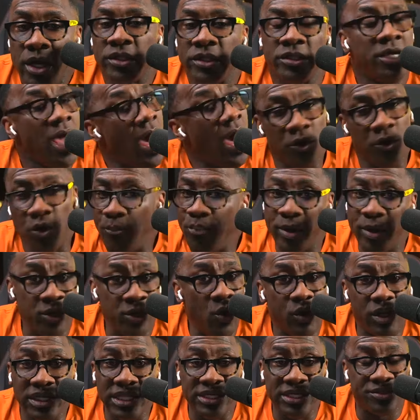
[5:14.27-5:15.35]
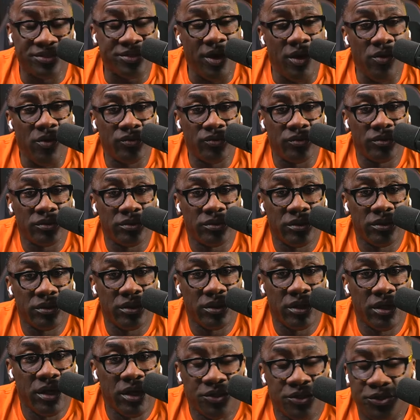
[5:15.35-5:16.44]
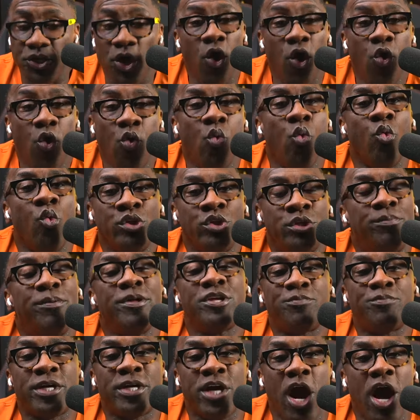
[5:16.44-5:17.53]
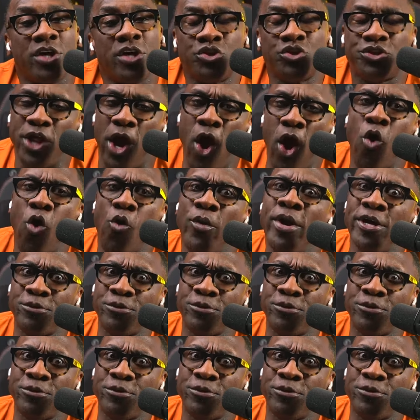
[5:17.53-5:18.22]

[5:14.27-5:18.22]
sir. Y'all don't put no cleats on. So just because you say, "Oh,